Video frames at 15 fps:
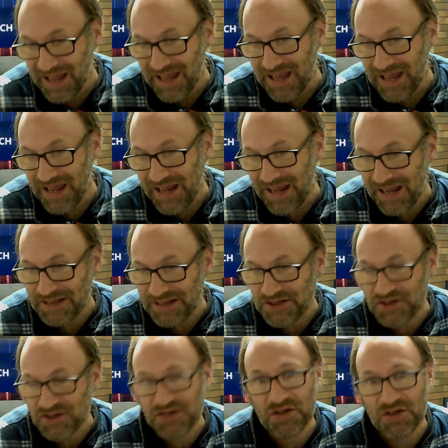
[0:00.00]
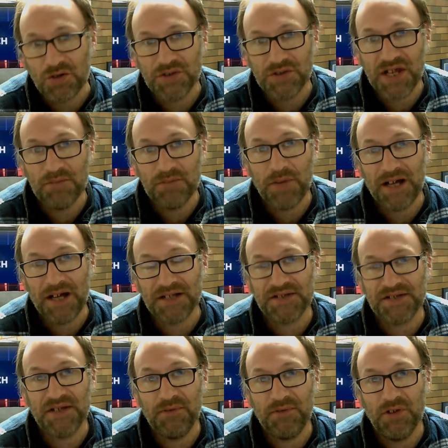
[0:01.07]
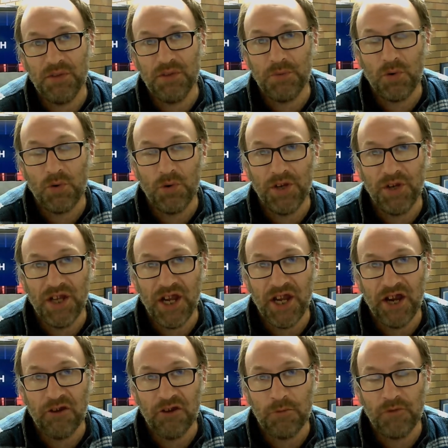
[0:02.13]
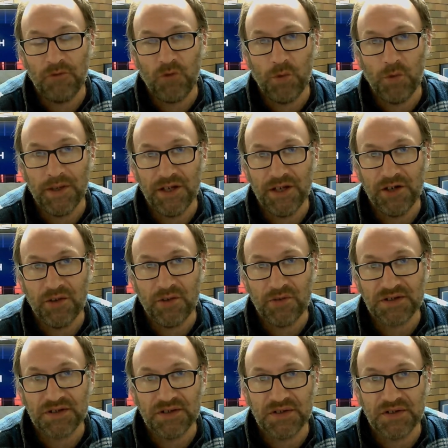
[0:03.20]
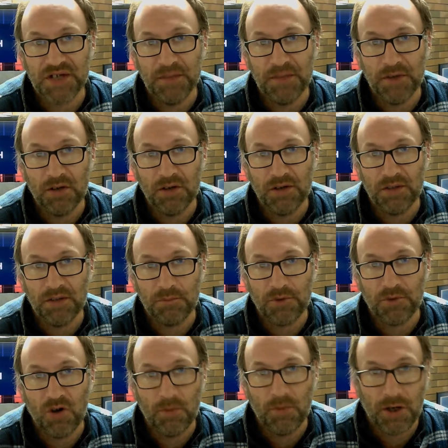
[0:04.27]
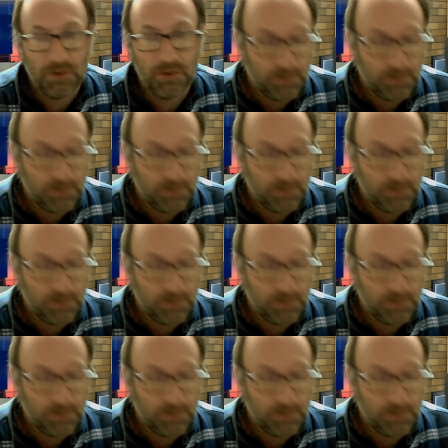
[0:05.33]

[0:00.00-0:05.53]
It's just gone 10 past 7 in the morning here, and before we get into the rest of the TBIM promo.